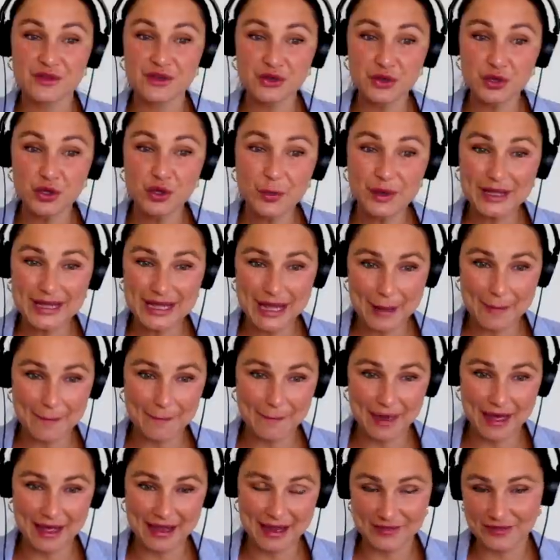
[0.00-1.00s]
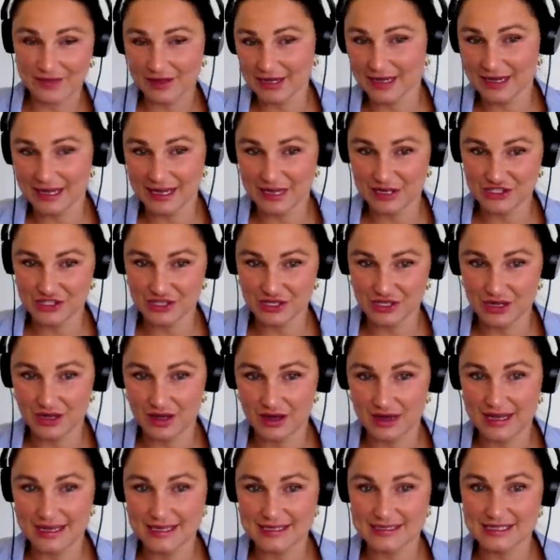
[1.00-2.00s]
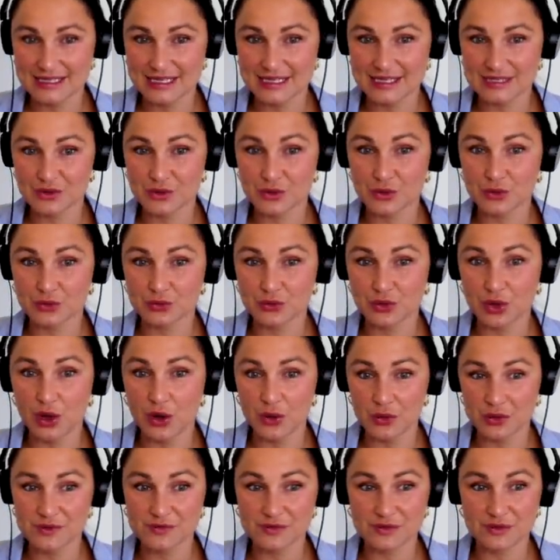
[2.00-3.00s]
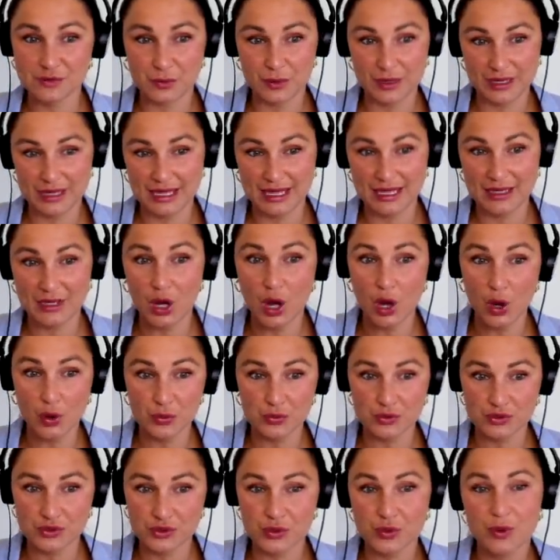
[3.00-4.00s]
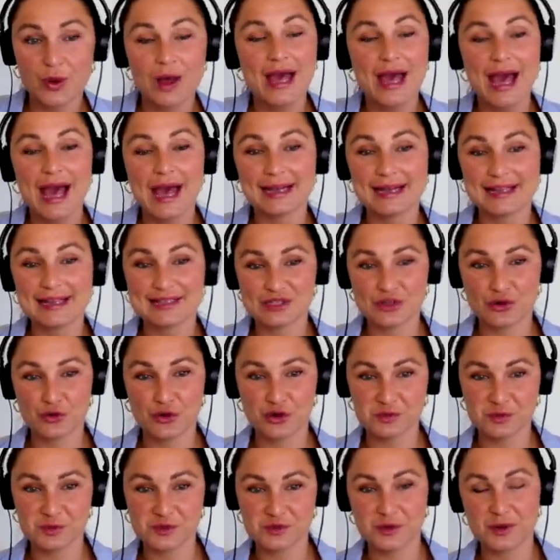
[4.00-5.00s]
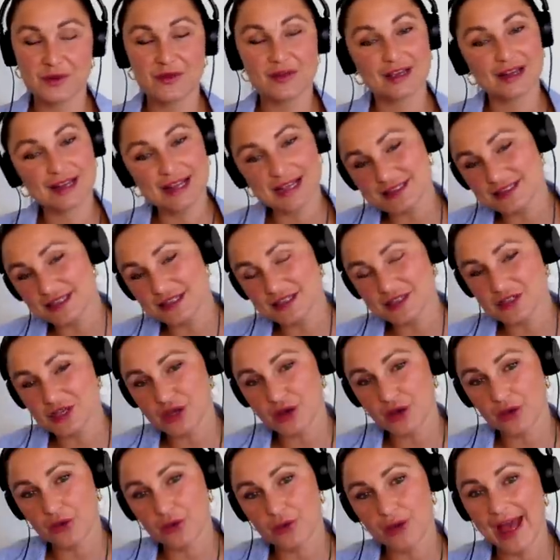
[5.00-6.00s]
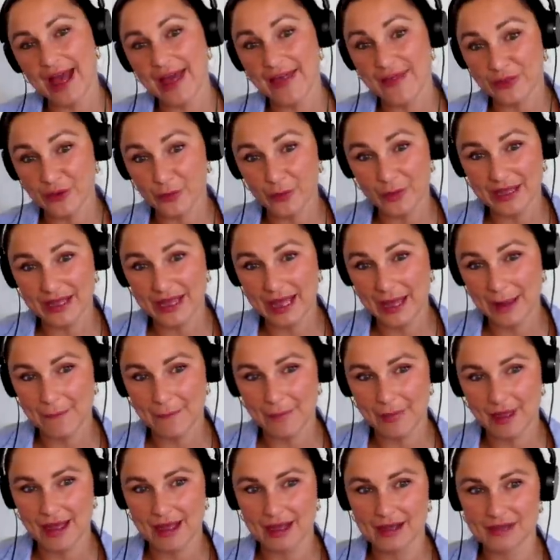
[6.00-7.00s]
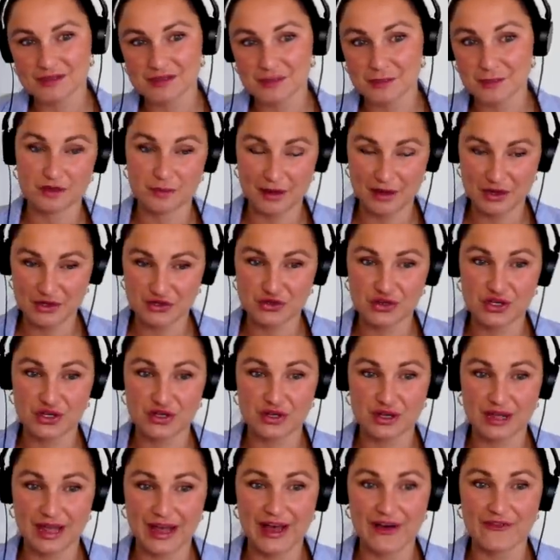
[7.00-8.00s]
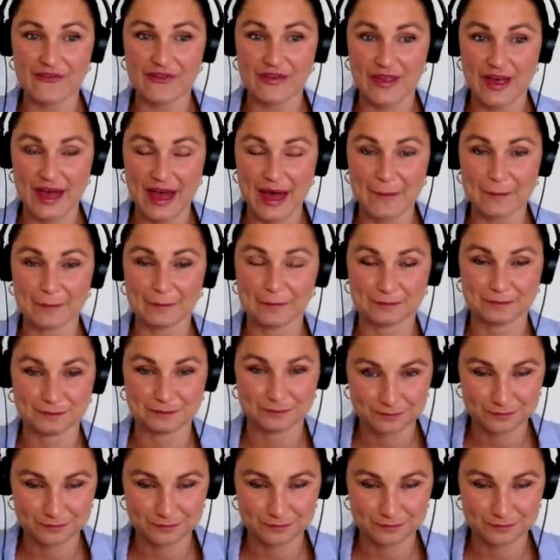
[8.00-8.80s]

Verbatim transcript: So the new weekend bag in the collection, guys, is called Oxford Weekend Holdall and it's a cross between the classic tote and the weekend bag. So make sure you look out for that.